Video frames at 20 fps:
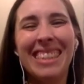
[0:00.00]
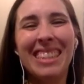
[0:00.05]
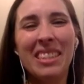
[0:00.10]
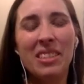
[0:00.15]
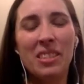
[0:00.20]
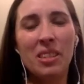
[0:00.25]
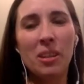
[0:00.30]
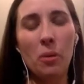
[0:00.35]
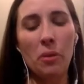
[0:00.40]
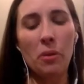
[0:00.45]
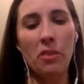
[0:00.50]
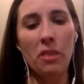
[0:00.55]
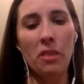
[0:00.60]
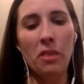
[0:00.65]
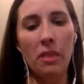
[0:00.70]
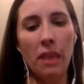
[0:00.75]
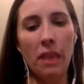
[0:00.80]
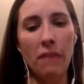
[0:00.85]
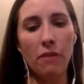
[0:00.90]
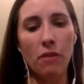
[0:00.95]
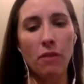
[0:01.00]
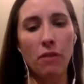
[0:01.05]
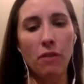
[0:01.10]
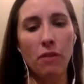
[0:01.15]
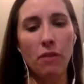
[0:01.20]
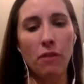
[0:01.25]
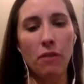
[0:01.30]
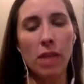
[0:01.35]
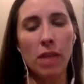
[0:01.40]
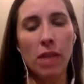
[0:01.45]
So if you
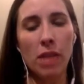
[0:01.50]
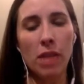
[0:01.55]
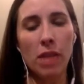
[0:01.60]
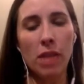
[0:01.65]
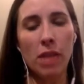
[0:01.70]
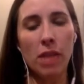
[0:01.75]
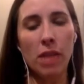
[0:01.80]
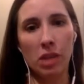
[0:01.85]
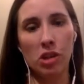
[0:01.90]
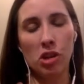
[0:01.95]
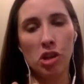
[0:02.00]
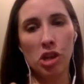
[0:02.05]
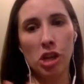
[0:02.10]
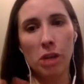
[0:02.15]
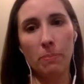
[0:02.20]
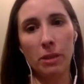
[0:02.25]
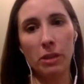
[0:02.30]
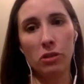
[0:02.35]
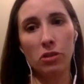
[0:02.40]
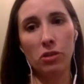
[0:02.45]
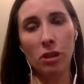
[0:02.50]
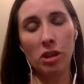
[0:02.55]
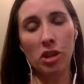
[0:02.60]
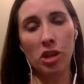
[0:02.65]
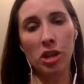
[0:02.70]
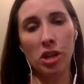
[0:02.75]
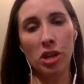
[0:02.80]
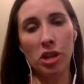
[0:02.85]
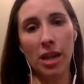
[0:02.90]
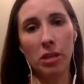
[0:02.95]
take the marriage relationship and
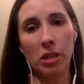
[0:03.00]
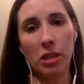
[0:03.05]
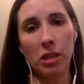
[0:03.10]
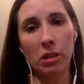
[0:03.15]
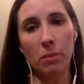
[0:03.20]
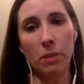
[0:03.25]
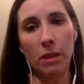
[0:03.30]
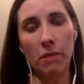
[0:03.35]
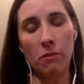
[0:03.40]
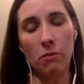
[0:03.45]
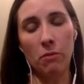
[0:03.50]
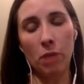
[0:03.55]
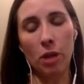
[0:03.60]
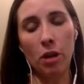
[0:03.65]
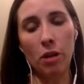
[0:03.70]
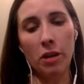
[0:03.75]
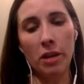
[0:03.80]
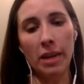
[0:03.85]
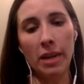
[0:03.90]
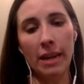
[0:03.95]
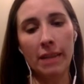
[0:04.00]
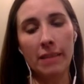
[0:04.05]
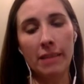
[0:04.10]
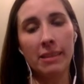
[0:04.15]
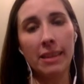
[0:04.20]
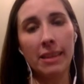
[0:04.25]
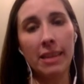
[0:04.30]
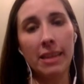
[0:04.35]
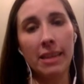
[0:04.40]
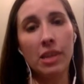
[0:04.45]
stretch it out a little bit regarding
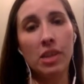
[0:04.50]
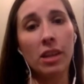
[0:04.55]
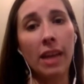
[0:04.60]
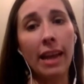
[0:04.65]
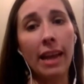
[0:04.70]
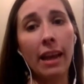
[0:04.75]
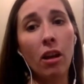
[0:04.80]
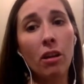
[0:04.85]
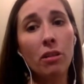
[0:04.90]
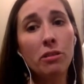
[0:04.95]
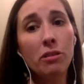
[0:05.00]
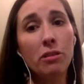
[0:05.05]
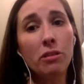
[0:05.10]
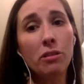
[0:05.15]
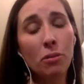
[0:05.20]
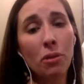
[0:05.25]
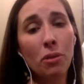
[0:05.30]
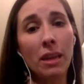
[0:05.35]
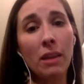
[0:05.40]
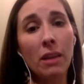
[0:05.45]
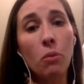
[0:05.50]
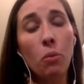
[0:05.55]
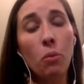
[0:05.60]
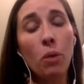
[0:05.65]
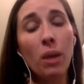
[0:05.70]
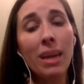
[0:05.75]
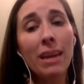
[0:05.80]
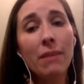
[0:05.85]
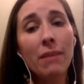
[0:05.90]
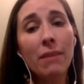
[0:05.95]
isolation, I also think
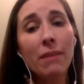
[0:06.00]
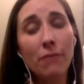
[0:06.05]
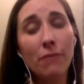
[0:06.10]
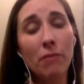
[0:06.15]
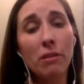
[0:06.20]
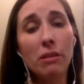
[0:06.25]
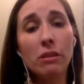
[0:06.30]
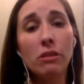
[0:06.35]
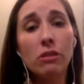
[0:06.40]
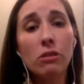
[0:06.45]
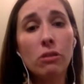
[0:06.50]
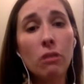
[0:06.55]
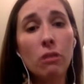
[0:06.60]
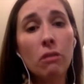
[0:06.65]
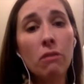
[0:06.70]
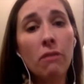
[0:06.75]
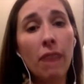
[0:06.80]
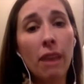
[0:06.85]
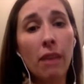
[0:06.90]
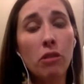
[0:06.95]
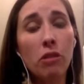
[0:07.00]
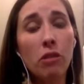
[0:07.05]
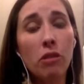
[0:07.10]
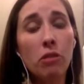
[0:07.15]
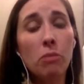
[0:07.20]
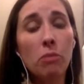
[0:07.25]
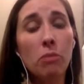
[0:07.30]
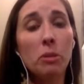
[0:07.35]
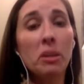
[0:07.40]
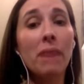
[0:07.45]
we have found it so
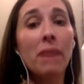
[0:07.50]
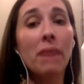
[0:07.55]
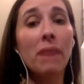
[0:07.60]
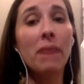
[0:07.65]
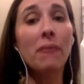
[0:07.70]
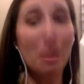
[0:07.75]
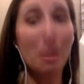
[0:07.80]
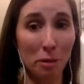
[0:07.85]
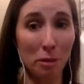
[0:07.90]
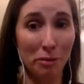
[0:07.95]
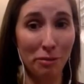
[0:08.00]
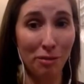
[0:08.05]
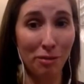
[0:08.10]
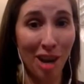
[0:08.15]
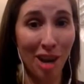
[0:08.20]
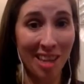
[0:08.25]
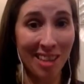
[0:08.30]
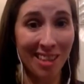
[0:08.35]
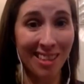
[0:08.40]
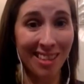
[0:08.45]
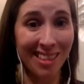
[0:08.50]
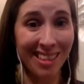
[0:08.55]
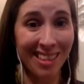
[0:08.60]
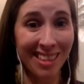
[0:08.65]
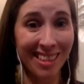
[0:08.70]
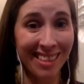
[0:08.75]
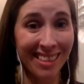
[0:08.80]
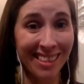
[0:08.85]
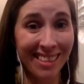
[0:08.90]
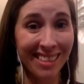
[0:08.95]
valuable to have couple friends.